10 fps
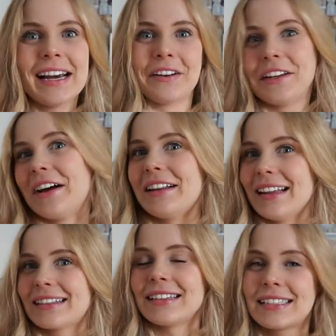and only got
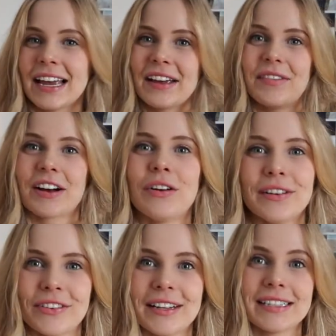like the same
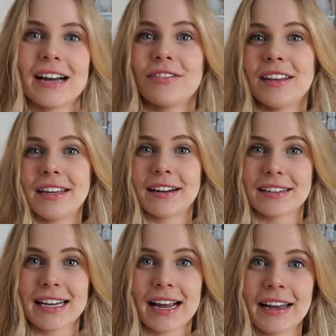equivalent of the year
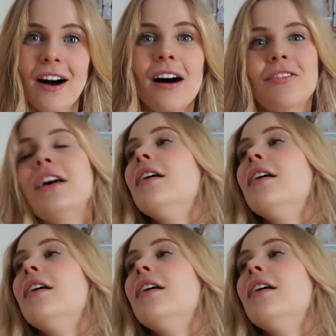taken off.